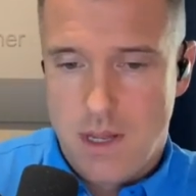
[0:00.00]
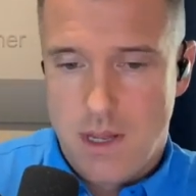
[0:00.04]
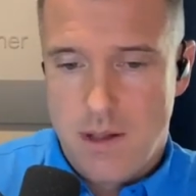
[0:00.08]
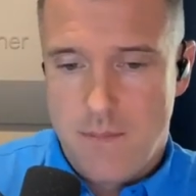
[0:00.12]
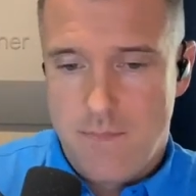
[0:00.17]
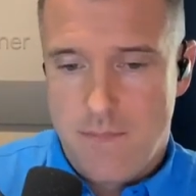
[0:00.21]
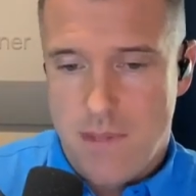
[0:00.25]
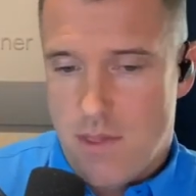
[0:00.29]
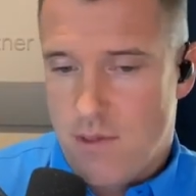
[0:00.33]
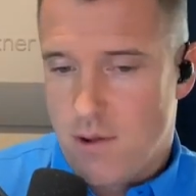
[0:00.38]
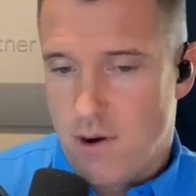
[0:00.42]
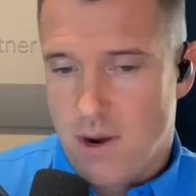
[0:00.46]

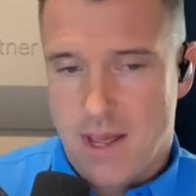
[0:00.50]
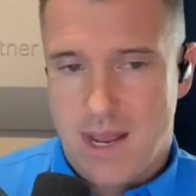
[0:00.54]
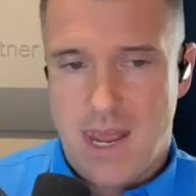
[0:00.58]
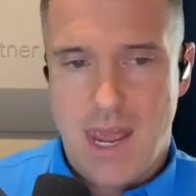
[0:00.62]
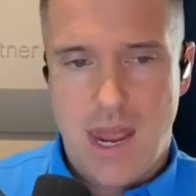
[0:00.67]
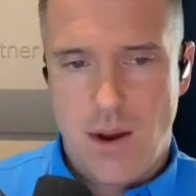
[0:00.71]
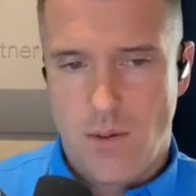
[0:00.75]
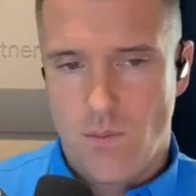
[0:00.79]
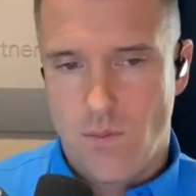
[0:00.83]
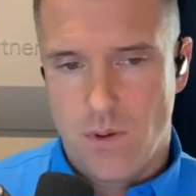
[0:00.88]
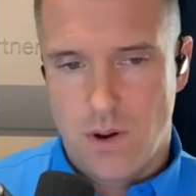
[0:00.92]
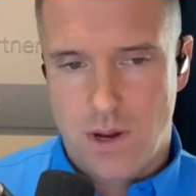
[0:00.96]
And they're like,
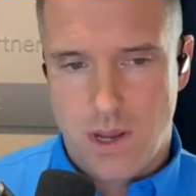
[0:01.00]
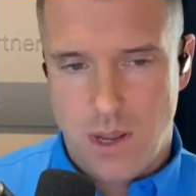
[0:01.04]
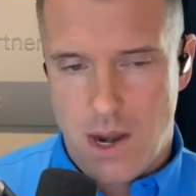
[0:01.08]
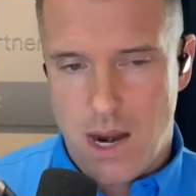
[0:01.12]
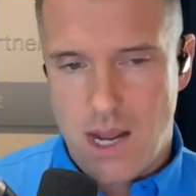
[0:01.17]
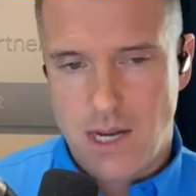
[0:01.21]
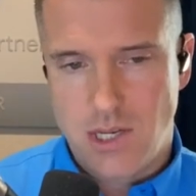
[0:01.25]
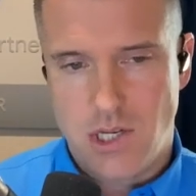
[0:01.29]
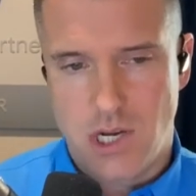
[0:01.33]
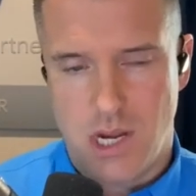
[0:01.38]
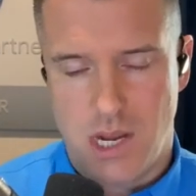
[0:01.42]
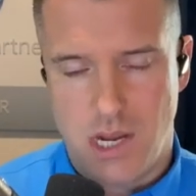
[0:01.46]
hey, can I
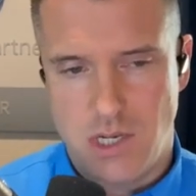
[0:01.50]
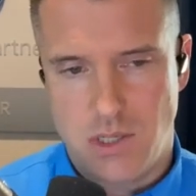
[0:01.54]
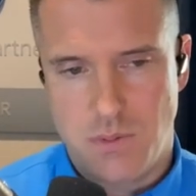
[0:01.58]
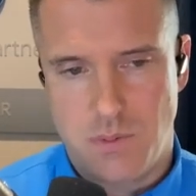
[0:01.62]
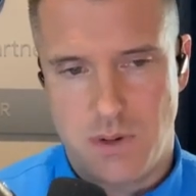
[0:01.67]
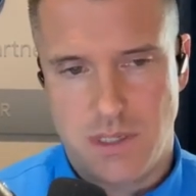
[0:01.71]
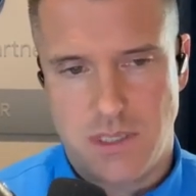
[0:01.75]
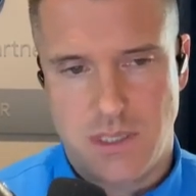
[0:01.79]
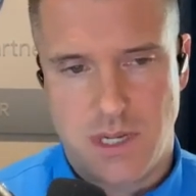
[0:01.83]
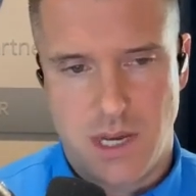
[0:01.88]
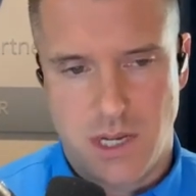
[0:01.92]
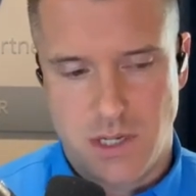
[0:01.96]
change my
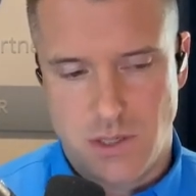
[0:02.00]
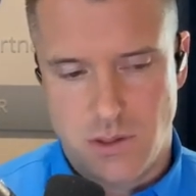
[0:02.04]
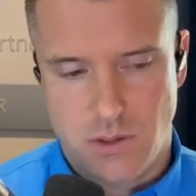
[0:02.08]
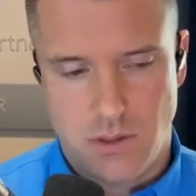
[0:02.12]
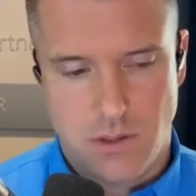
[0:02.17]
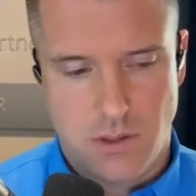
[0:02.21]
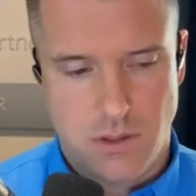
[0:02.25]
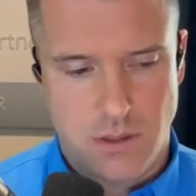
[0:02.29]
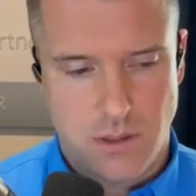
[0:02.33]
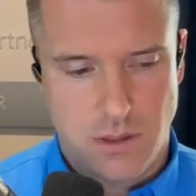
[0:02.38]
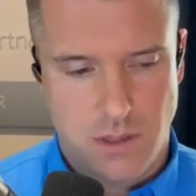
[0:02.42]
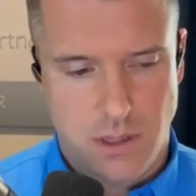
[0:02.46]

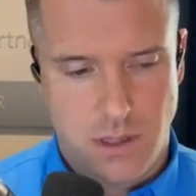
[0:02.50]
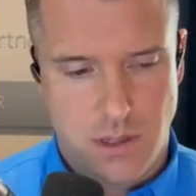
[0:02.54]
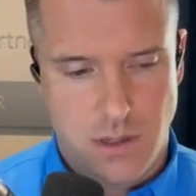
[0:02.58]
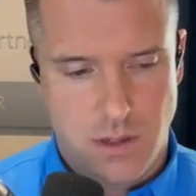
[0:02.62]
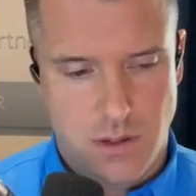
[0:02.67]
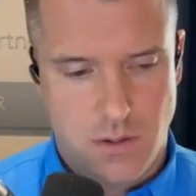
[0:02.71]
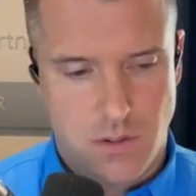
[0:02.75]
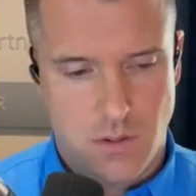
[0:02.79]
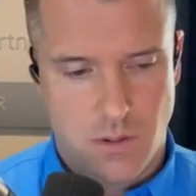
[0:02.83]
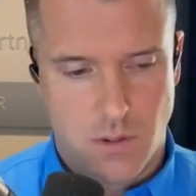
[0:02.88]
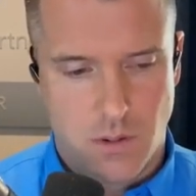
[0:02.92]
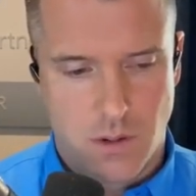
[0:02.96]
schedule?
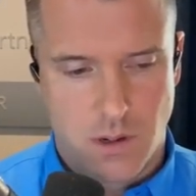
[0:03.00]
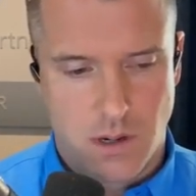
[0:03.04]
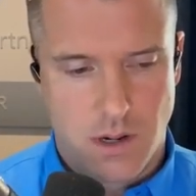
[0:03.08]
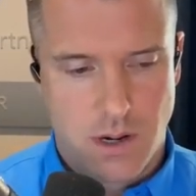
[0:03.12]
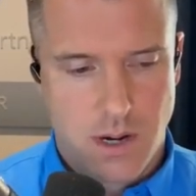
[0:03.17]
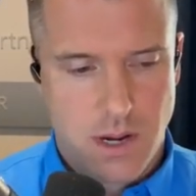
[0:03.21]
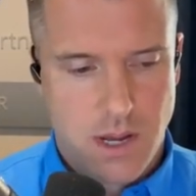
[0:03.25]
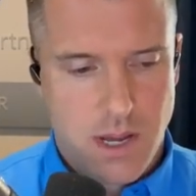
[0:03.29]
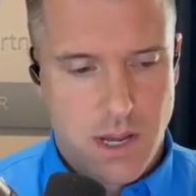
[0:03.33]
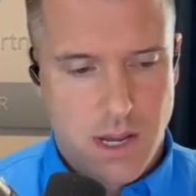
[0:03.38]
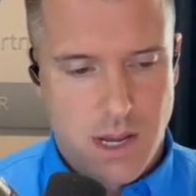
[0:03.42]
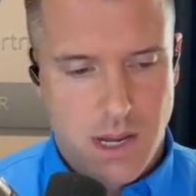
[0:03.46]
Or
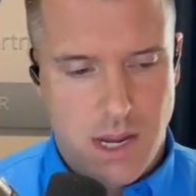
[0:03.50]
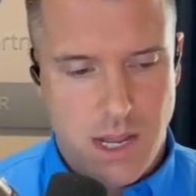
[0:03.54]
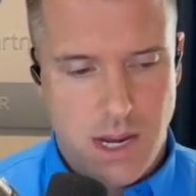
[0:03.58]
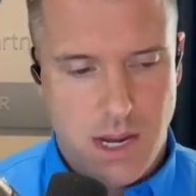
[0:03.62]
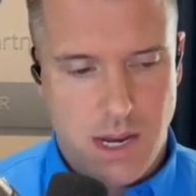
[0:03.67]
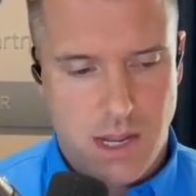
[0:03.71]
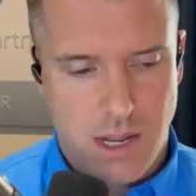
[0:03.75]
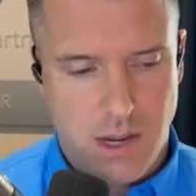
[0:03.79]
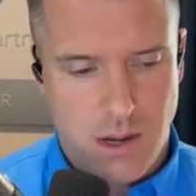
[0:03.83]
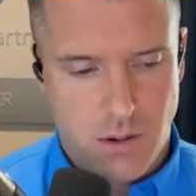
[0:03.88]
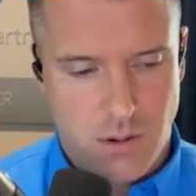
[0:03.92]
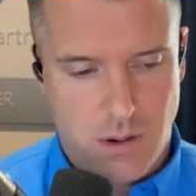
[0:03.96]
can
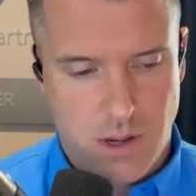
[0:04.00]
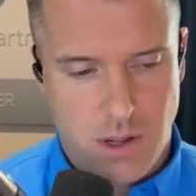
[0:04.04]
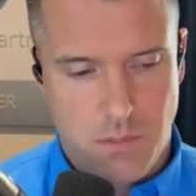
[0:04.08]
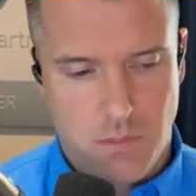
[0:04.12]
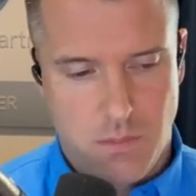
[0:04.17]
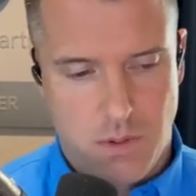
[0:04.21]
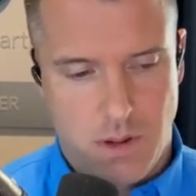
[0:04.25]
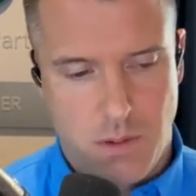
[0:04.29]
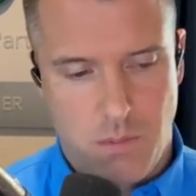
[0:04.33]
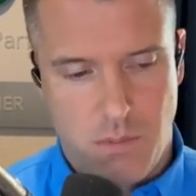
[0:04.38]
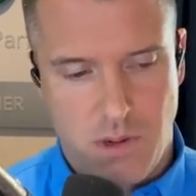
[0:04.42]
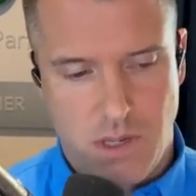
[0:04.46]

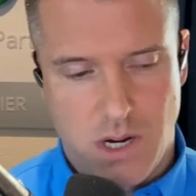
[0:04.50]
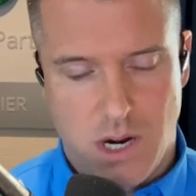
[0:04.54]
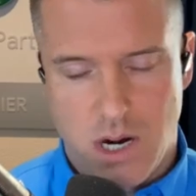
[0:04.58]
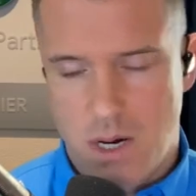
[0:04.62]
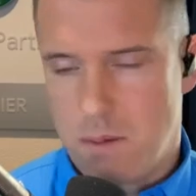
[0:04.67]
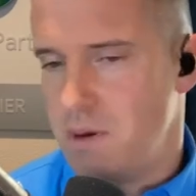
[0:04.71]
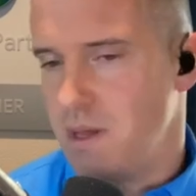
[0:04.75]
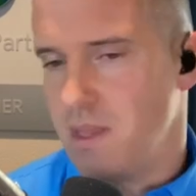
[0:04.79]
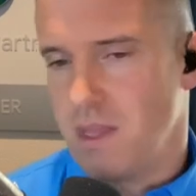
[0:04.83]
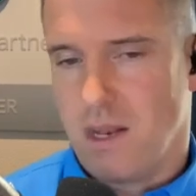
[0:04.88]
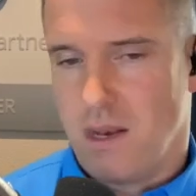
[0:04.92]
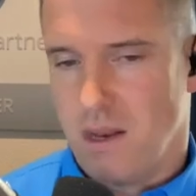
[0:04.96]
we talk
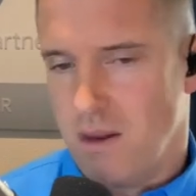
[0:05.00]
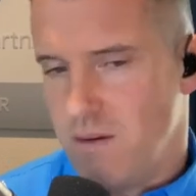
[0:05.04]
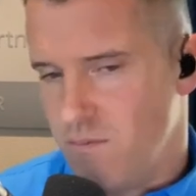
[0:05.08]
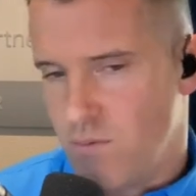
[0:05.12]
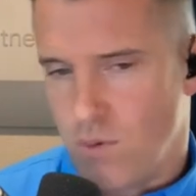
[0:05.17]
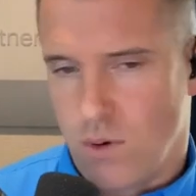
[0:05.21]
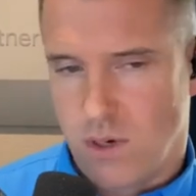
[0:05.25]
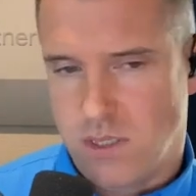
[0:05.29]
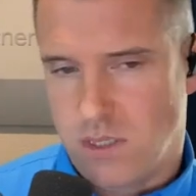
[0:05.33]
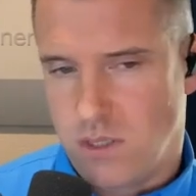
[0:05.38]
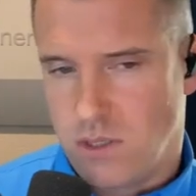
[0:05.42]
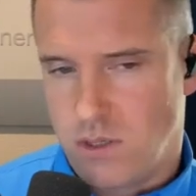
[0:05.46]
about that
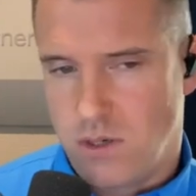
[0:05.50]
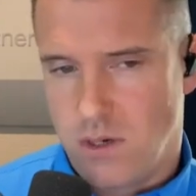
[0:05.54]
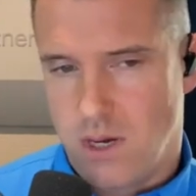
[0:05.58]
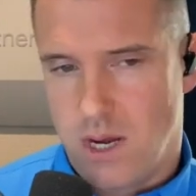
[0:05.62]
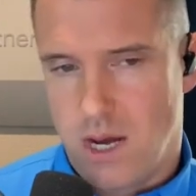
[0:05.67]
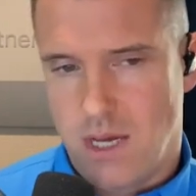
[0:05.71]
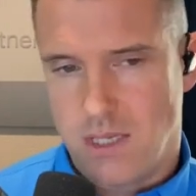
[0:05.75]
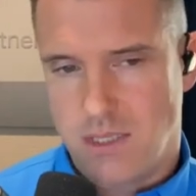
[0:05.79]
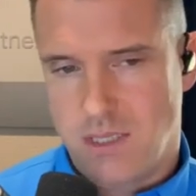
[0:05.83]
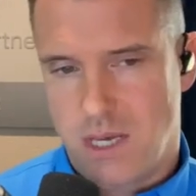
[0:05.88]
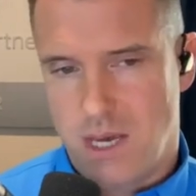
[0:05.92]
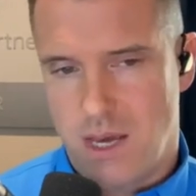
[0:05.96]
invoice that you
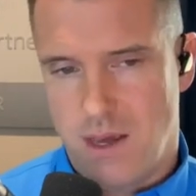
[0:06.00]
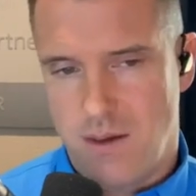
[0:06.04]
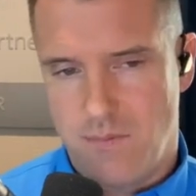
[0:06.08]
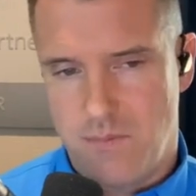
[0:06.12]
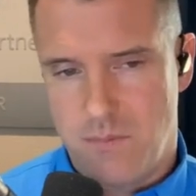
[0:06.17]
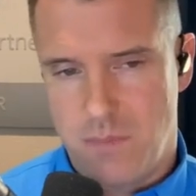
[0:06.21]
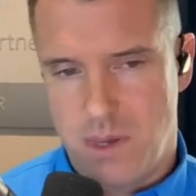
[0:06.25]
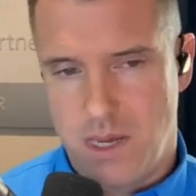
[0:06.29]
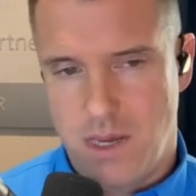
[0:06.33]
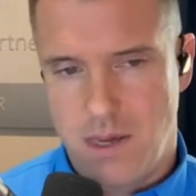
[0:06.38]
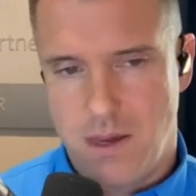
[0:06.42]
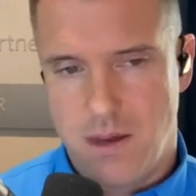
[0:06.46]
guys gave
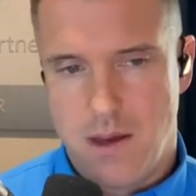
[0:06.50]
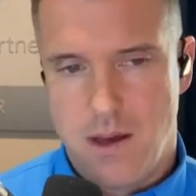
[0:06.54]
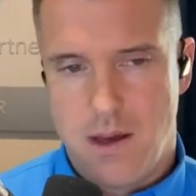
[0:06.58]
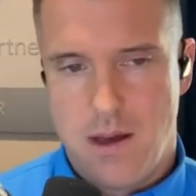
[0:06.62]
me?